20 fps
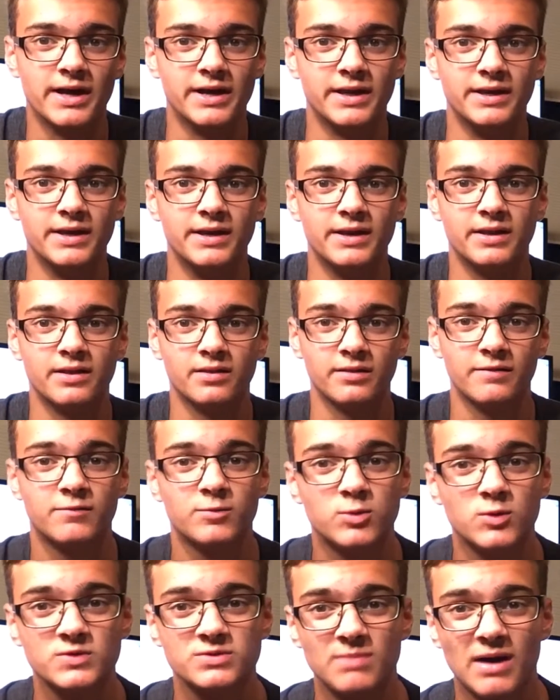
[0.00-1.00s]
and
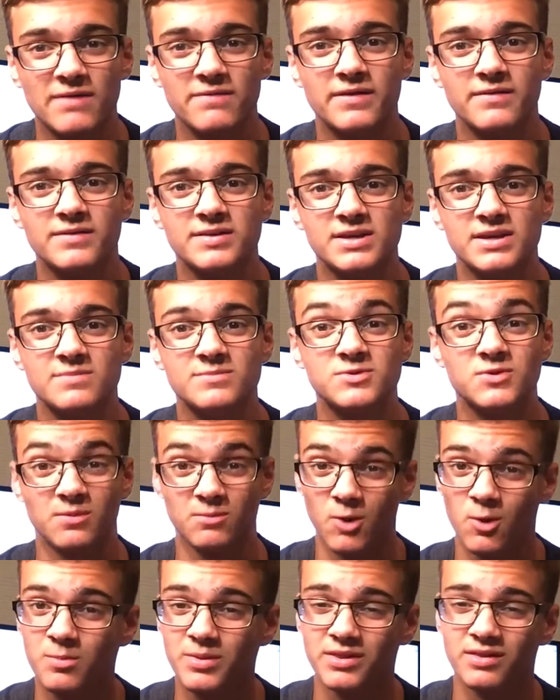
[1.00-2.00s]
Liverpool is my favorite team, so I'm
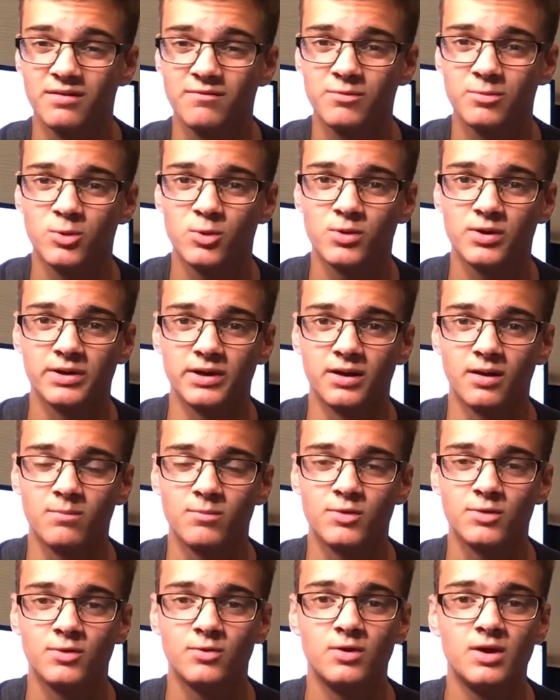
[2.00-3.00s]
hoping Liverpool can come
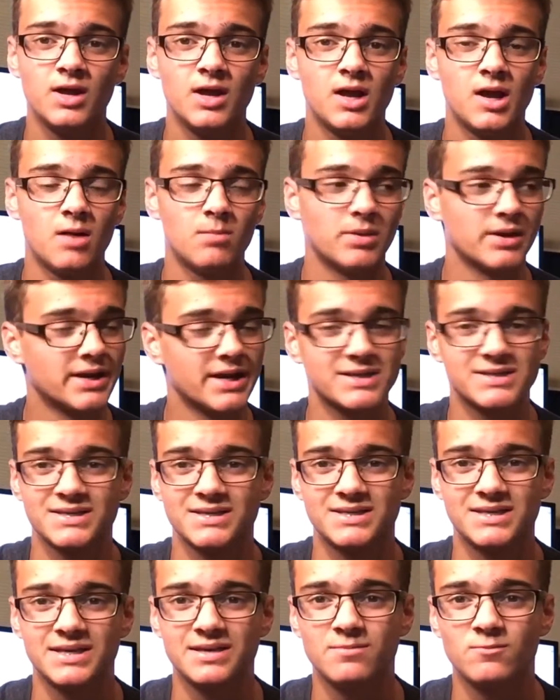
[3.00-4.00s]
through. But against
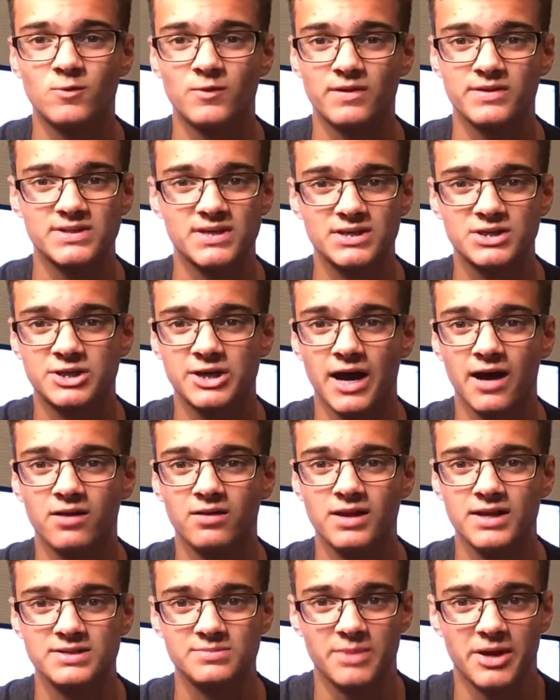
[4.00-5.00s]
a team with such
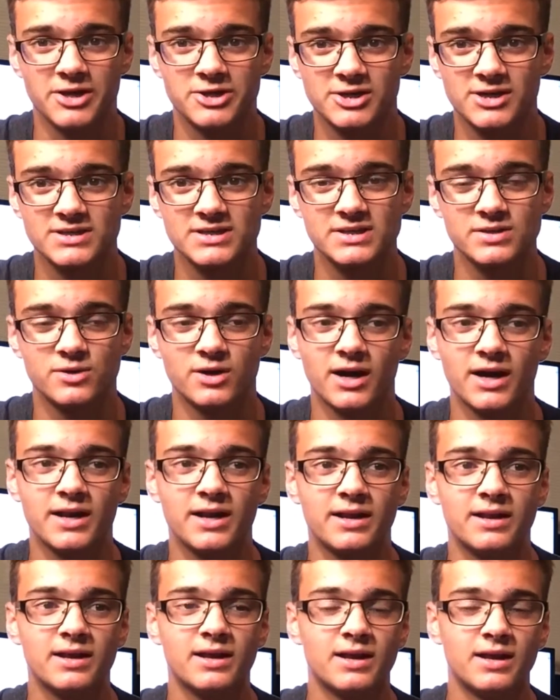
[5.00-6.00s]
talent as Manchester
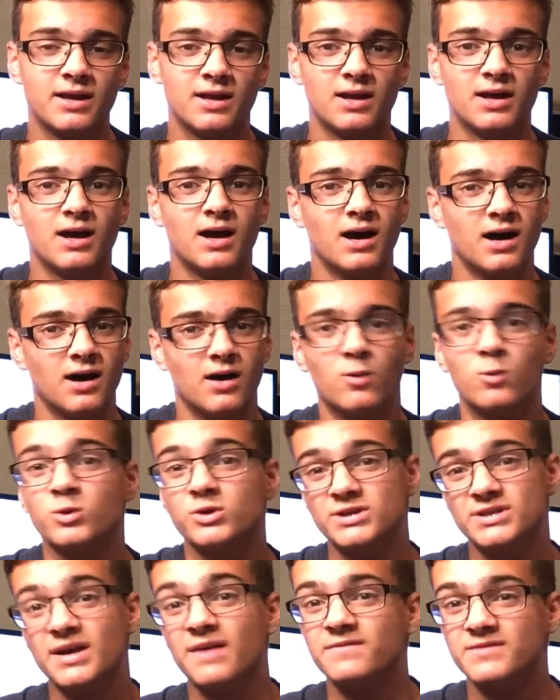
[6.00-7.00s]
United, we'll
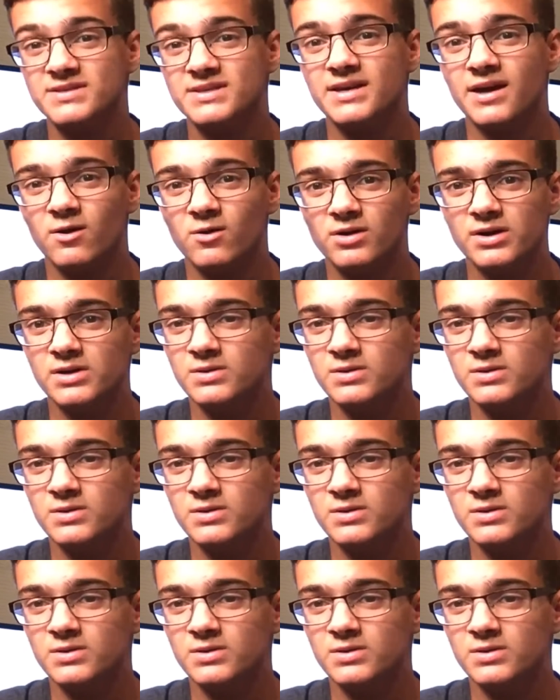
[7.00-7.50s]
just have to see how it